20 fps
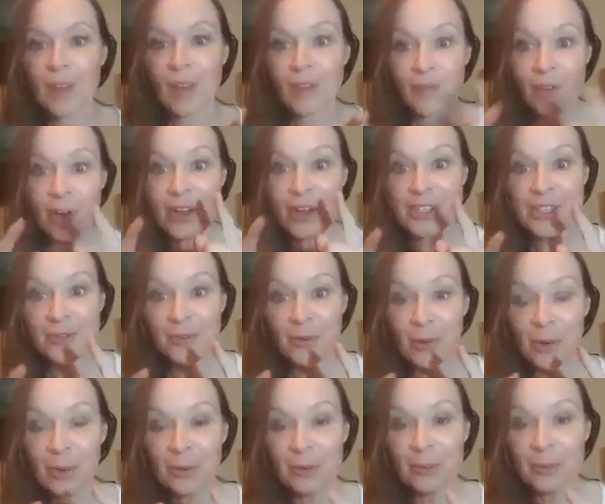first of
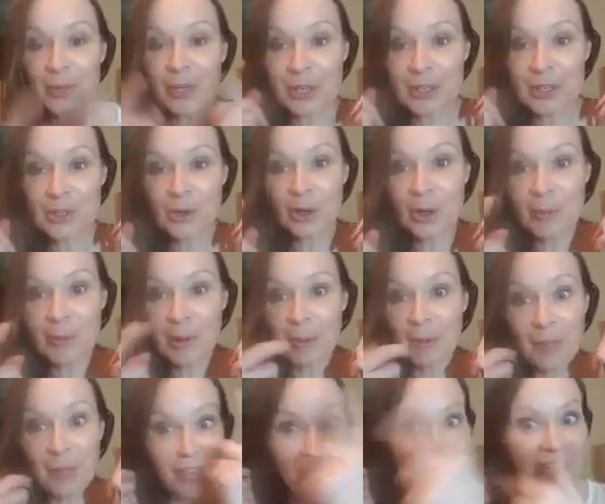all, we're going to talk
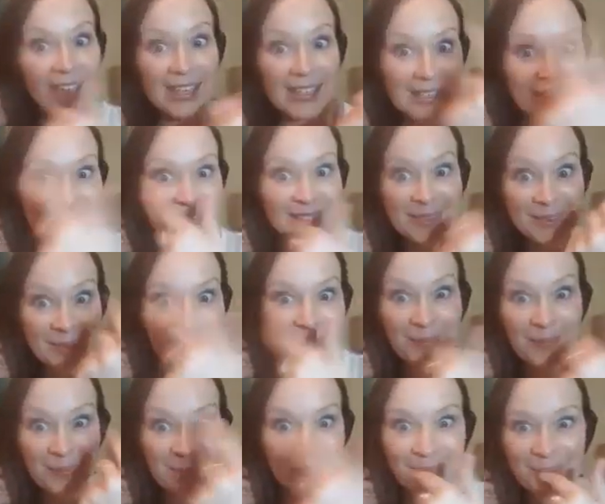about this.
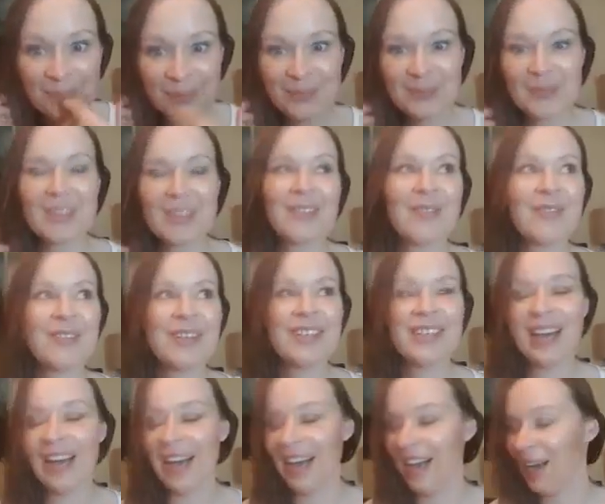
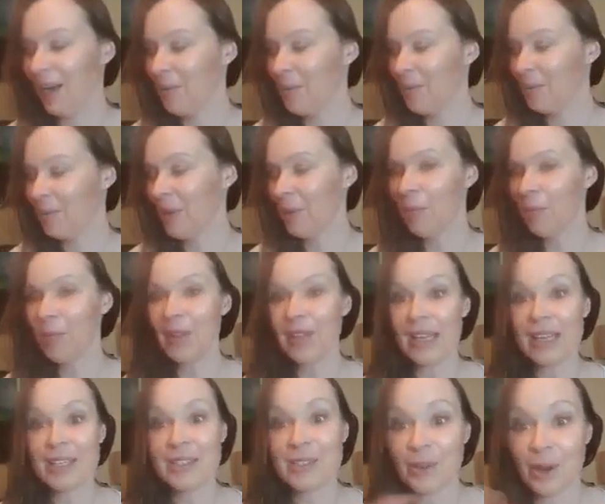but
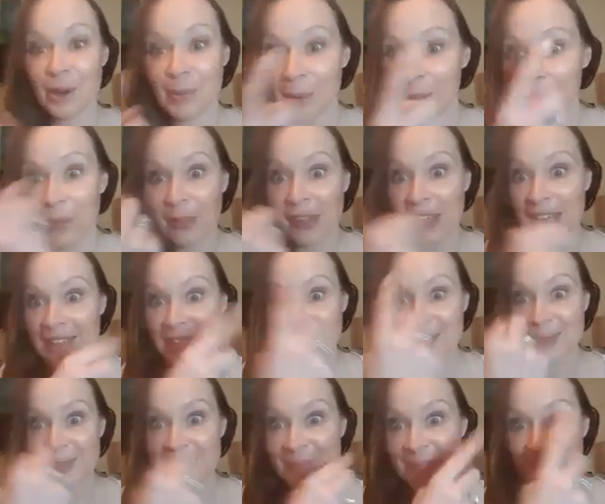it's not about this.
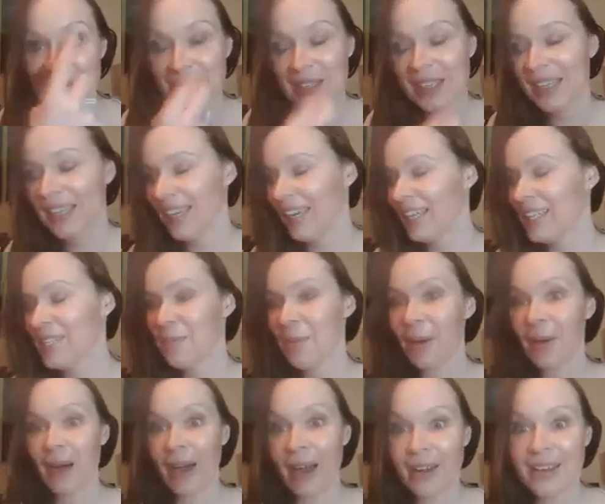It's
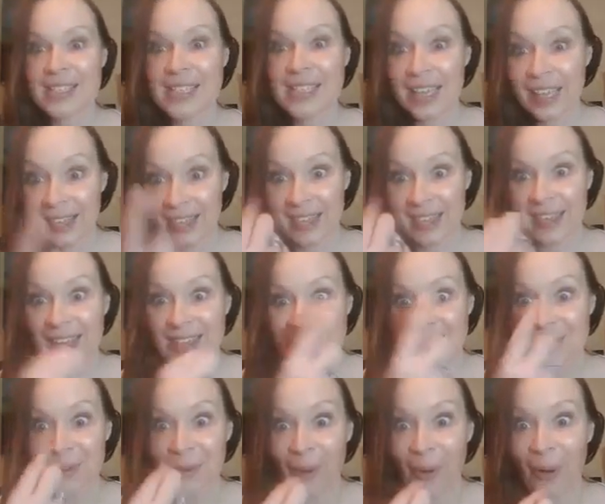about how to take
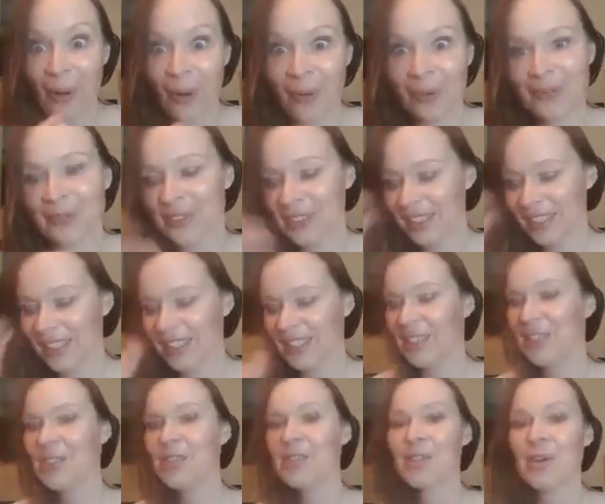this off.
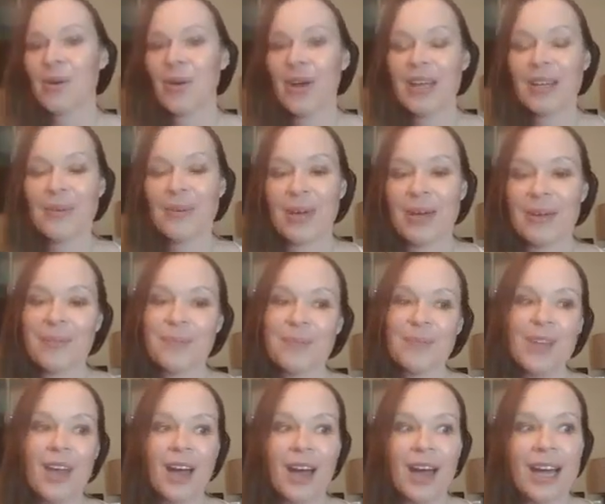So anyway,
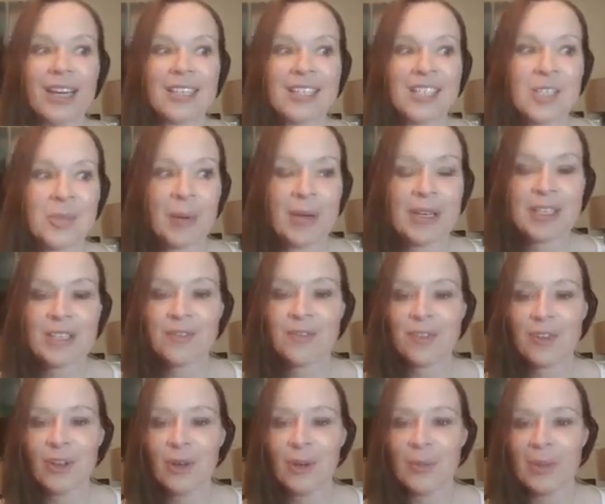I had to spend a
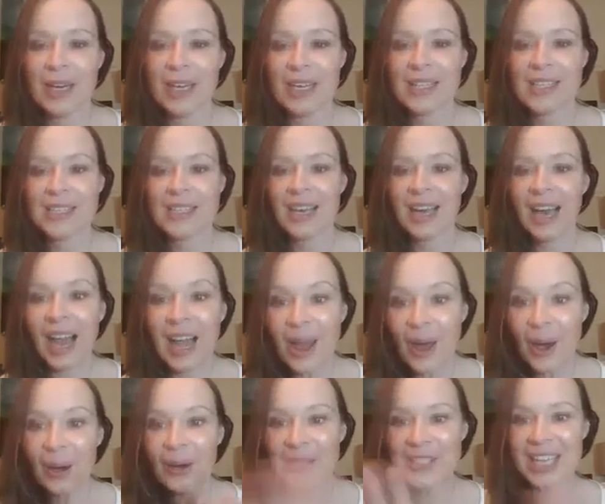few minutes.
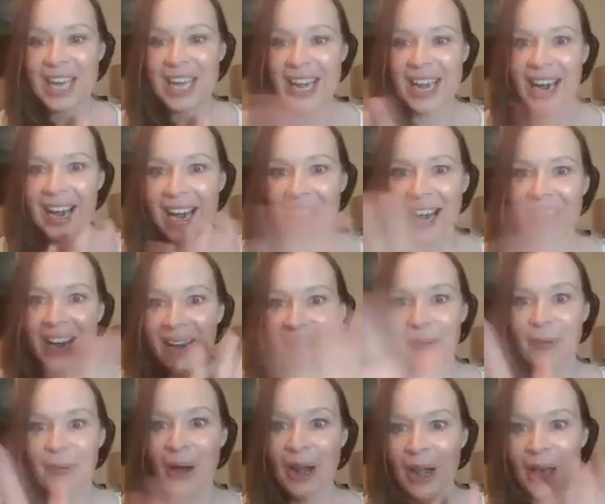Hello, Jenna.
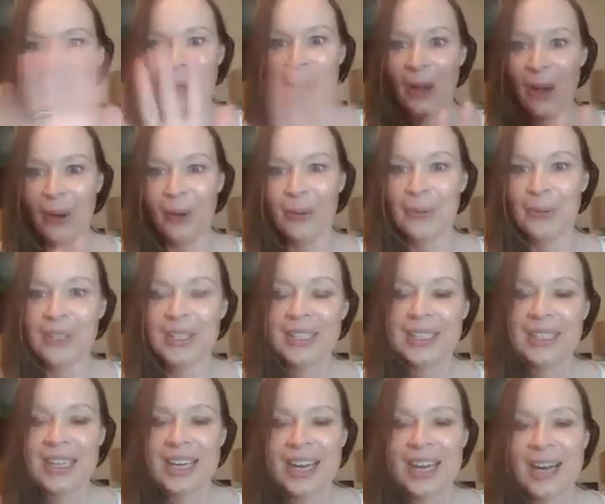Well,
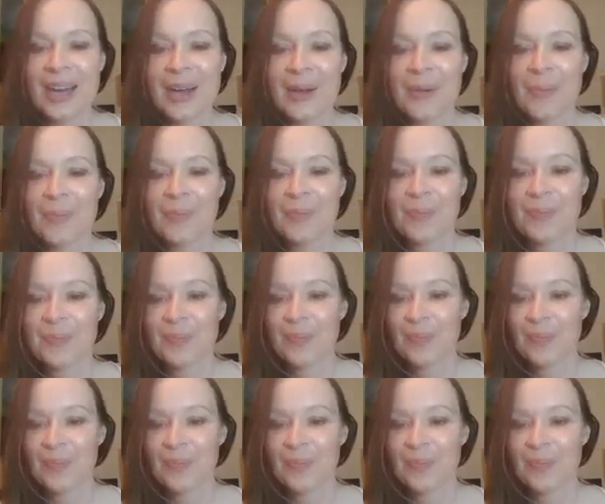hello.